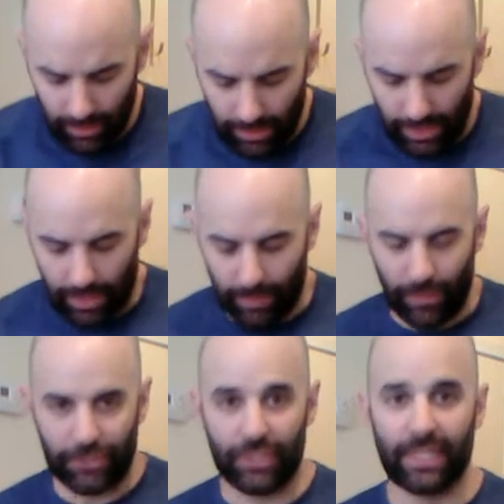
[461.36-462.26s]
I
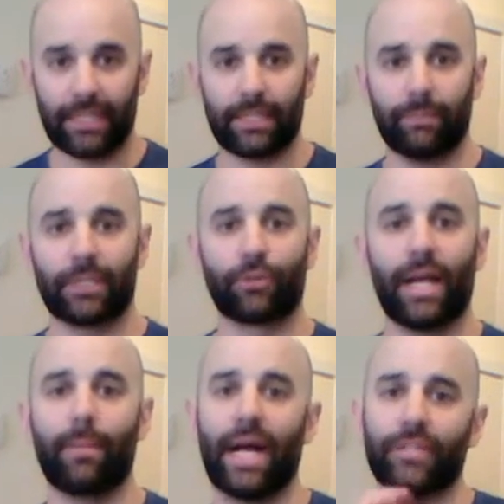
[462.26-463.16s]
want you to get something to
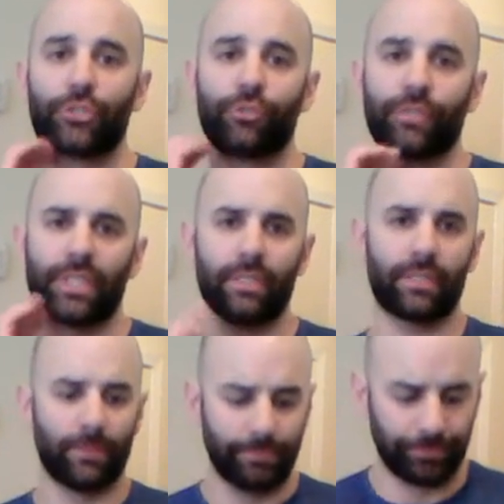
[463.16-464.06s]
grab onto for this.